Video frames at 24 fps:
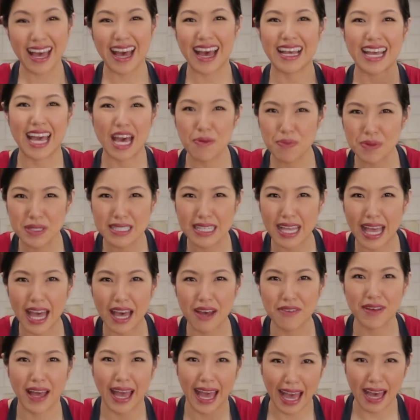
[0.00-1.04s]
I happen to
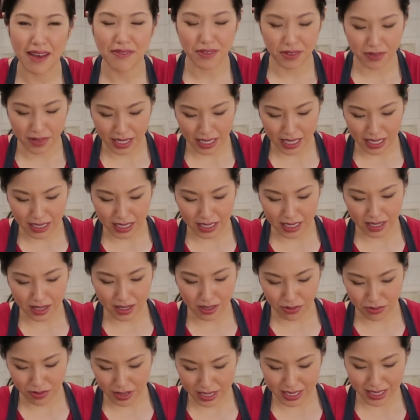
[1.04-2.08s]
have half a red onion in
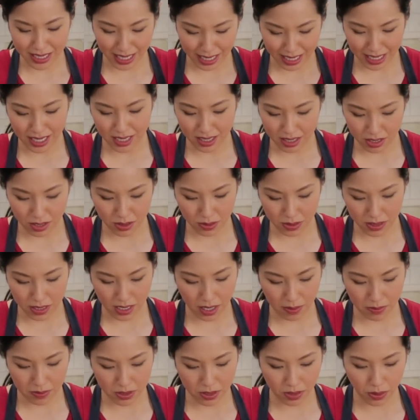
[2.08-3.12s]
the fridge and I needed to use it
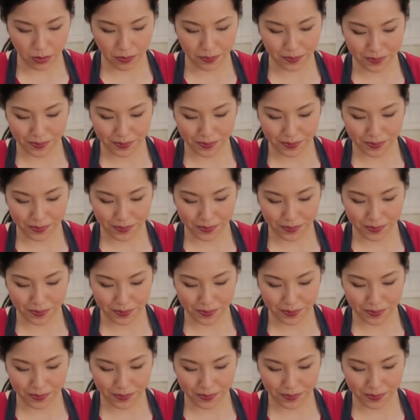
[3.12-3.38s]
up. So,